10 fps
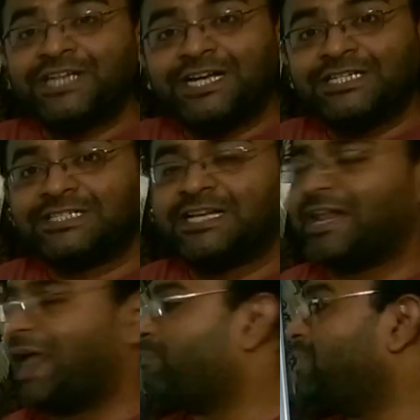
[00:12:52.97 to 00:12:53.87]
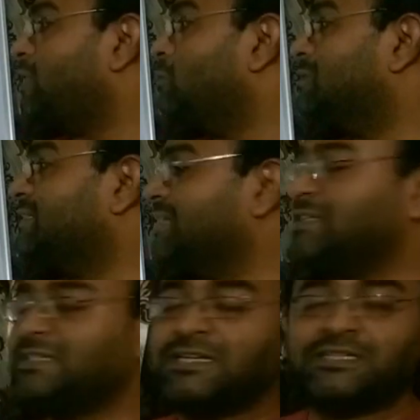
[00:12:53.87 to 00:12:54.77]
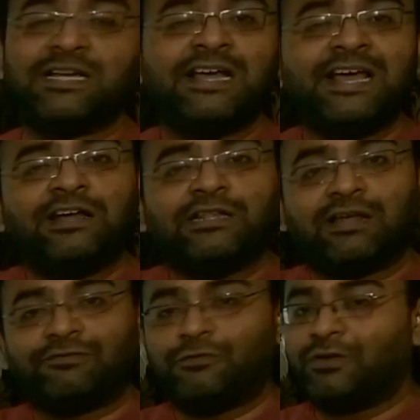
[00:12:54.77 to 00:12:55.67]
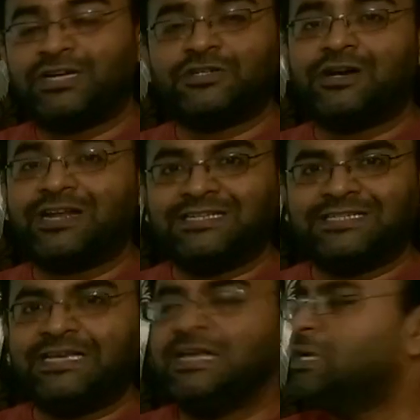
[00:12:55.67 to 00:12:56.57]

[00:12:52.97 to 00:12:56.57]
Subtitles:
changes that are happening using sensors, therefore it is not easy.